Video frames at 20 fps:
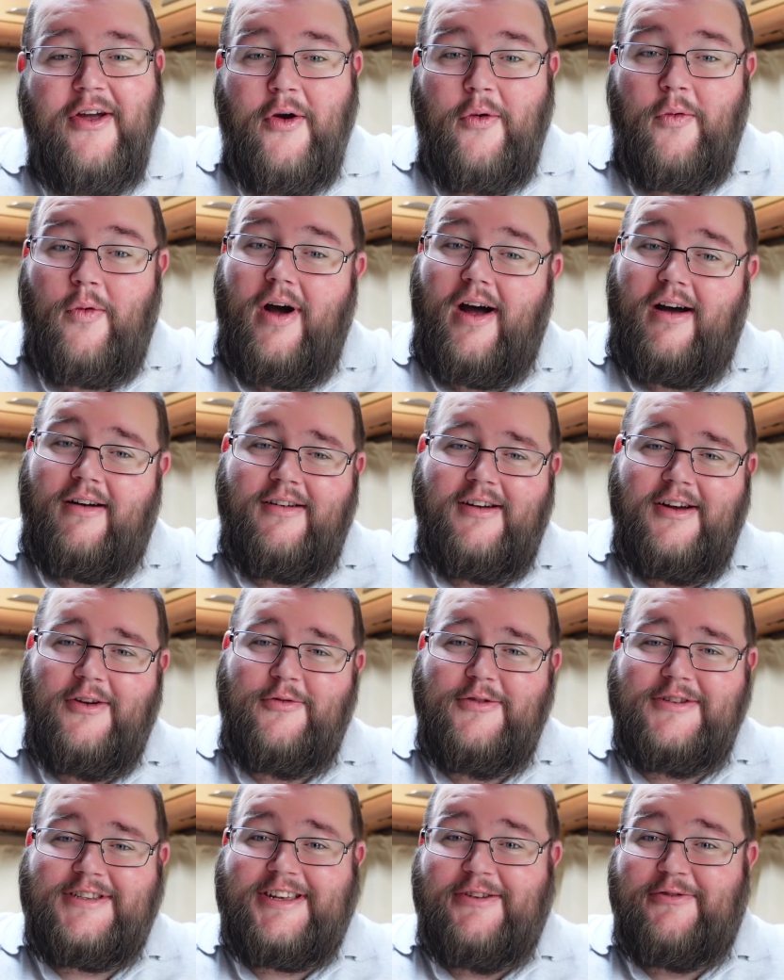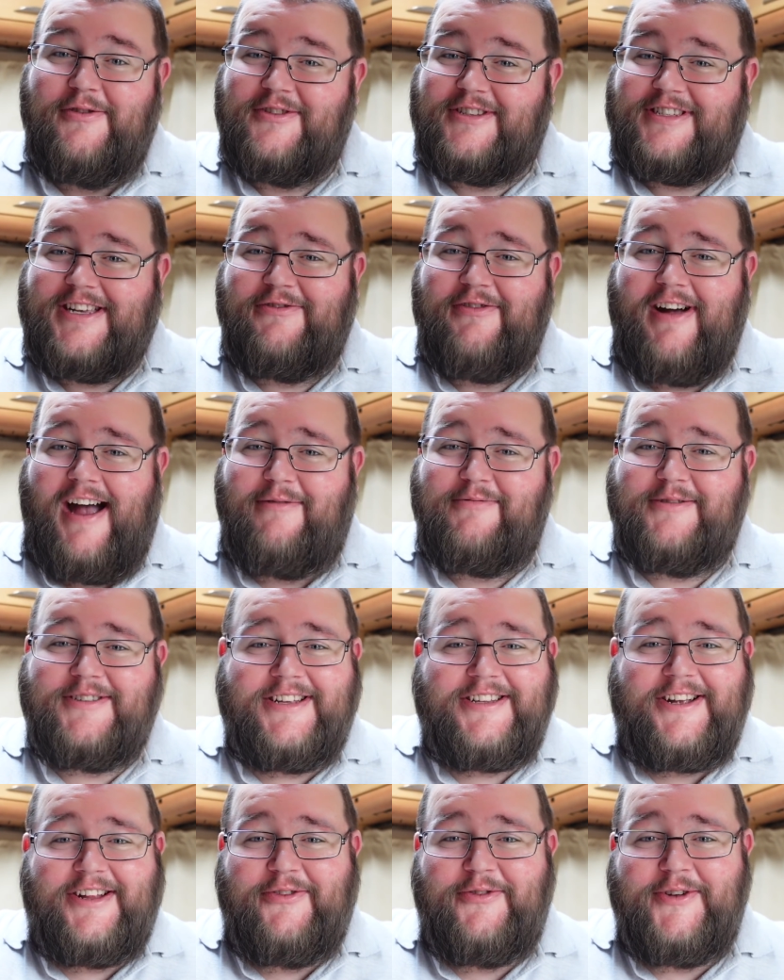Well, we'll see what happens.
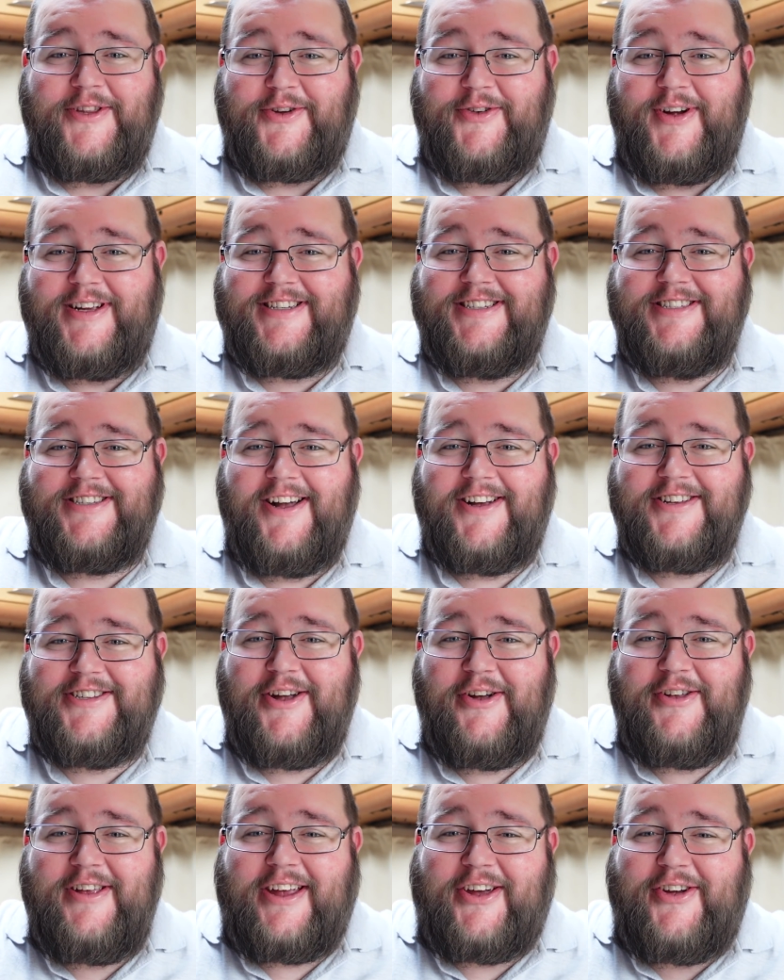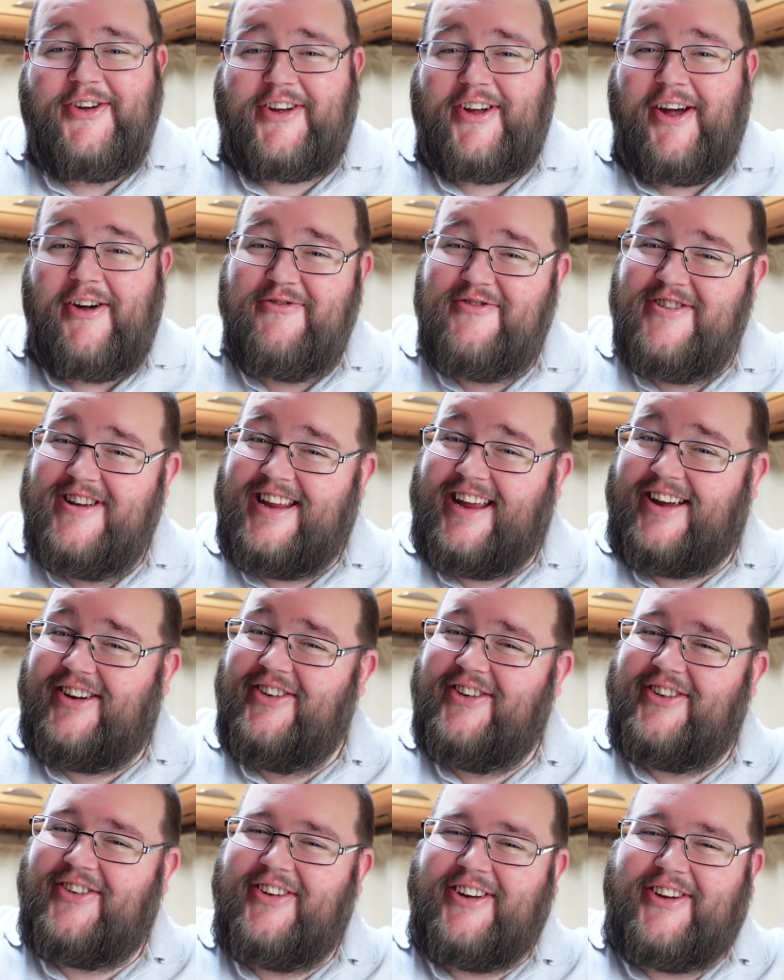I don't know what the questions are, so it could go really
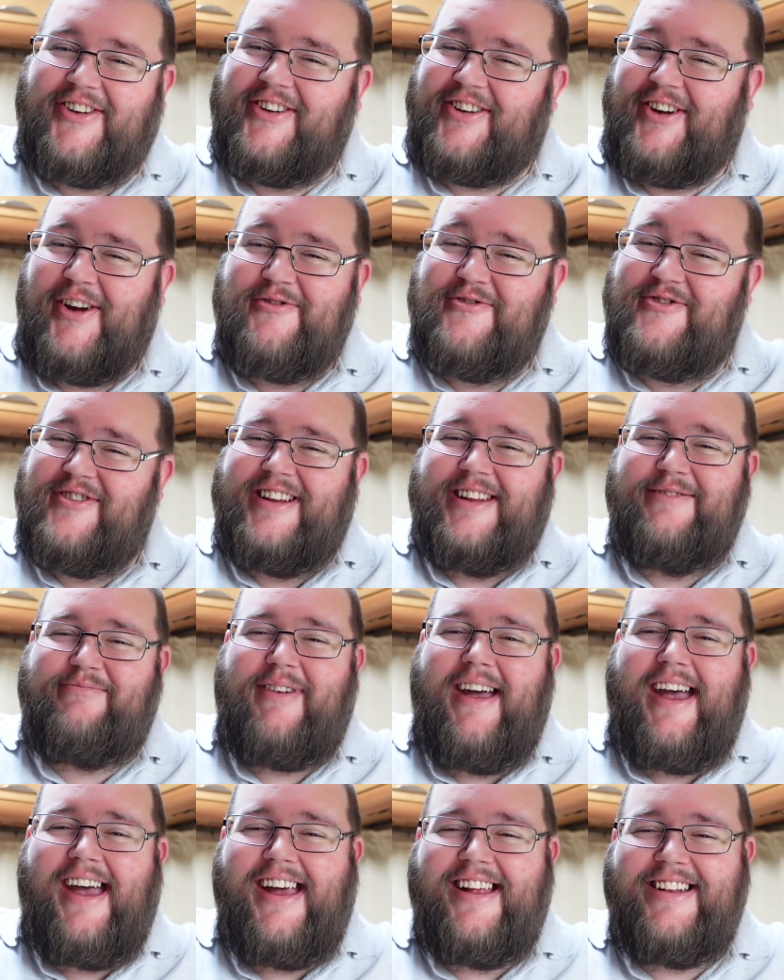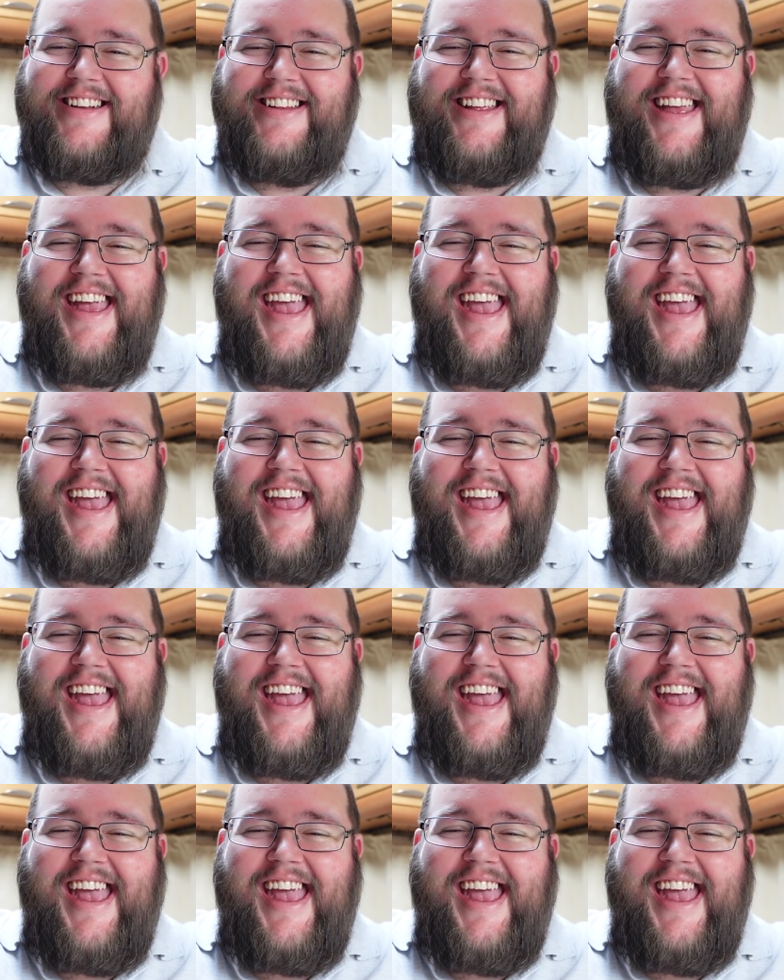good or it could go really bad.